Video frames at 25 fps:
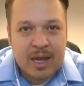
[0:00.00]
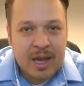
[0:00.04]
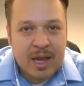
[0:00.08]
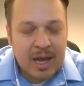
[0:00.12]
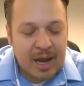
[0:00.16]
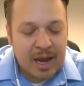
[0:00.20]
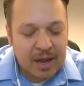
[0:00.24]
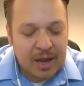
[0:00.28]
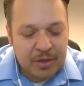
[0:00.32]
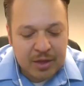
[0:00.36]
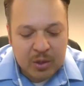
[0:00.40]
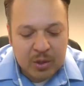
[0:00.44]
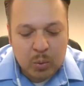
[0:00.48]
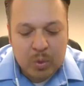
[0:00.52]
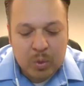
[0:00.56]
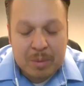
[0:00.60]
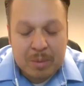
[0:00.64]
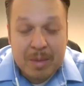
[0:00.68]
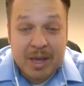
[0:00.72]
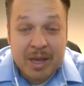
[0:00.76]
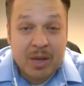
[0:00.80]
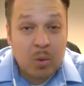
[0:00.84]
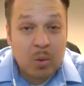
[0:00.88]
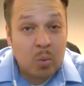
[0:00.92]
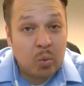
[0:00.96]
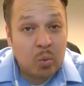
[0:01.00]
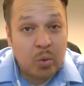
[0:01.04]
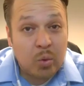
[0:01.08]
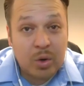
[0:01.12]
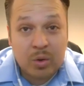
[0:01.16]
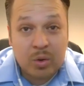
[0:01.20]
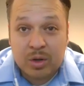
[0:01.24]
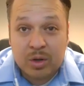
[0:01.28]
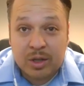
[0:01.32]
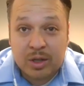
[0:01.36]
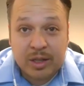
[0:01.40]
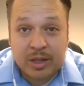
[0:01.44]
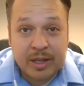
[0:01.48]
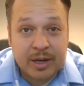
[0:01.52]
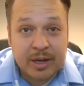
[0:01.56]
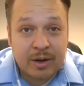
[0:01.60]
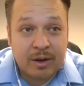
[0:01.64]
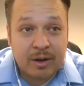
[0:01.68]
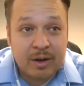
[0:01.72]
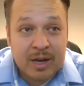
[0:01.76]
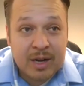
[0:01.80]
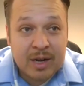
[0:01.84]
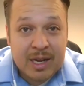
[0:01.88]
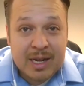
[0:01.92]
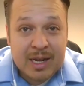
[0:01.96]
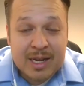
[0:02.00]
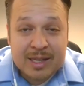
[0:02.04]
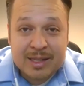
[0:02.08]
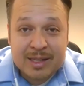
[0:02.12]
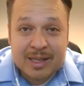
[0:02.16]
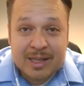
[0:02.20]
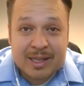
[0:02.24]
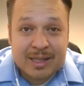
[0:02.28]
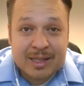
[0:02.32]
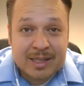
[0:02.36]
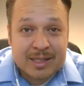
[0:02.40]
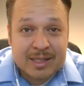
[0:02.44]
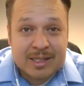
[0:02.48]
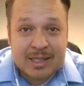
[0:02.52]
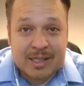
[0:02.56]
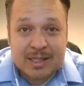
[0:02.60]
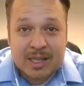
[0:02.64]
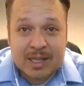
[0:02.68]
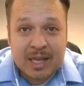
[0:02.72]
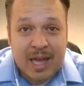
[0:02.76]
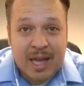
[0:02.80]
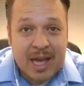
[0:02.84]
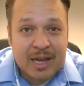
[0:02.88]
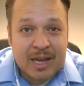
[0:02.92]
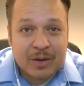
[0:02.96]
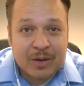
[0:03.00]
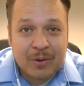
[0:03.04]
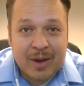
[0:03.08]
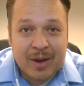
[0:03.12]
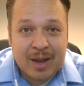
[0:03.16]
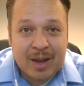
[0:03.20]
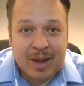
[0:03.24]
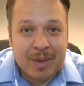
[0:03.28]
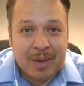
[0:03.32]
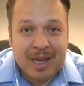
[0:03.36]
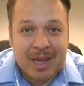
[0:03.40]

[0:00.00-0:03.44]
And I think we make it real clear that this is a land grab.